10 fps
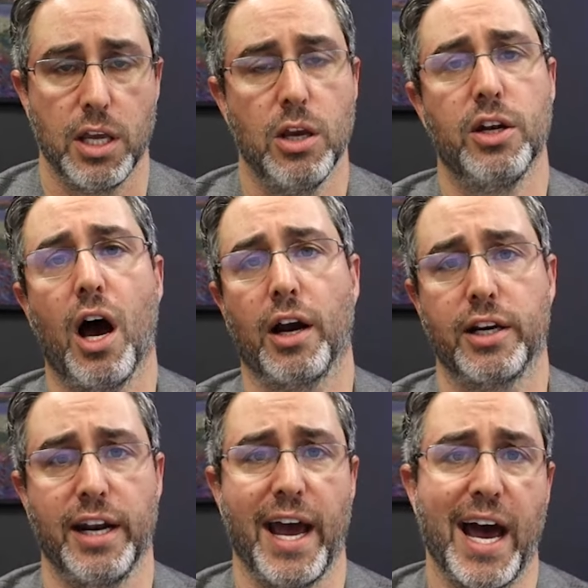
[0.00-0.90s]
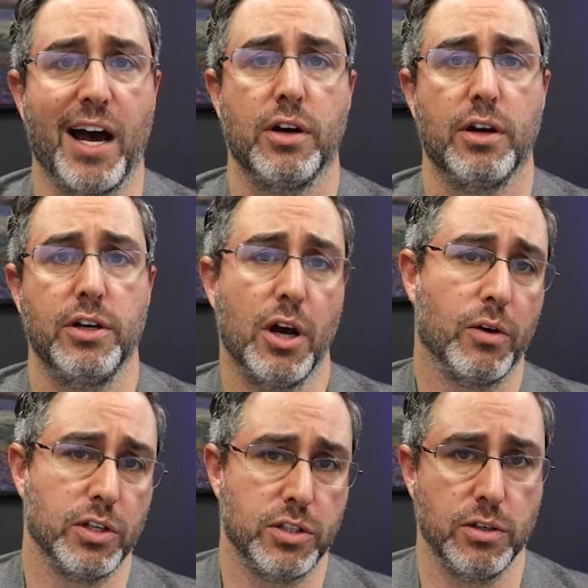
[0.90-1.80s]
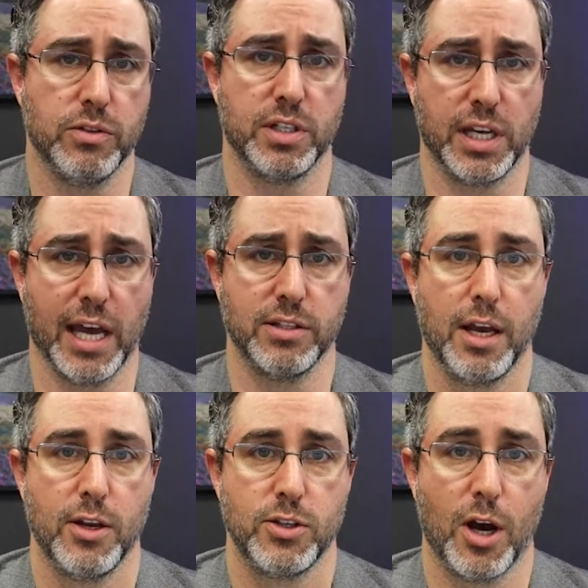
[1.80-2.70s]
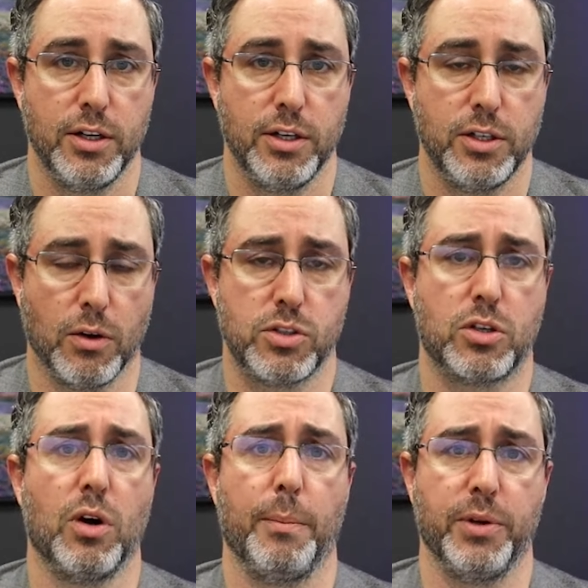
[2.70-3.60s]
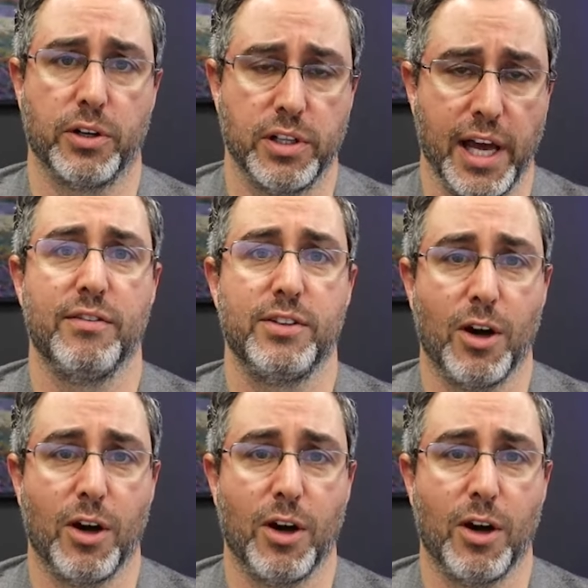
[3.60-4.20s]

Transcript: you're not going to have notice used against you. So don't screw up your claim.